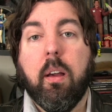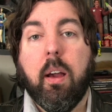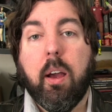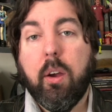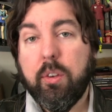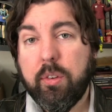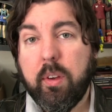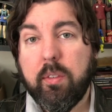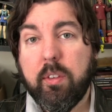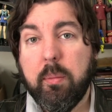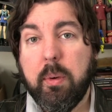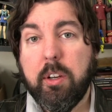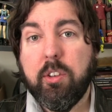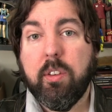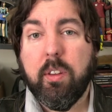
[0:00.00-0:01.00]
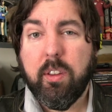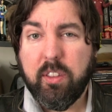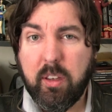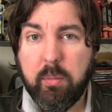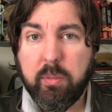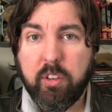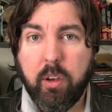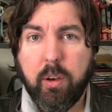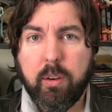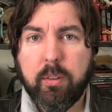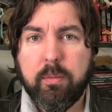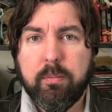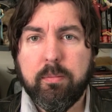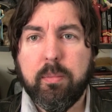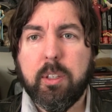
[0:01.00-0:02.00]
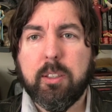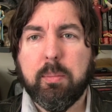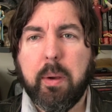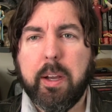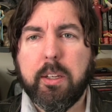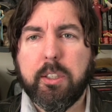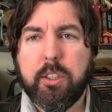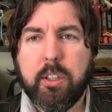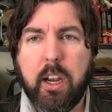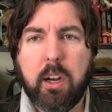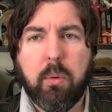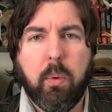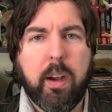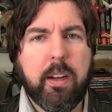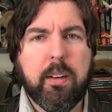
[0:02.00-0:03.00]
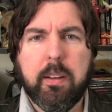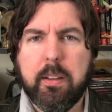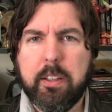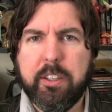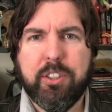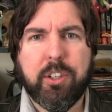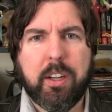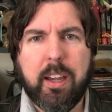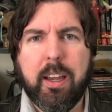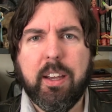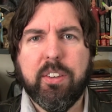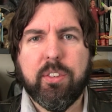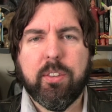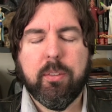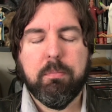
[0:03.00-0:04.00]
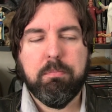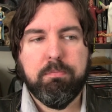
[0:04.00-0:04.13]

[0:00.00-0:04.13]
I also have to mention the theme song is by Jack White and Alicia Keys.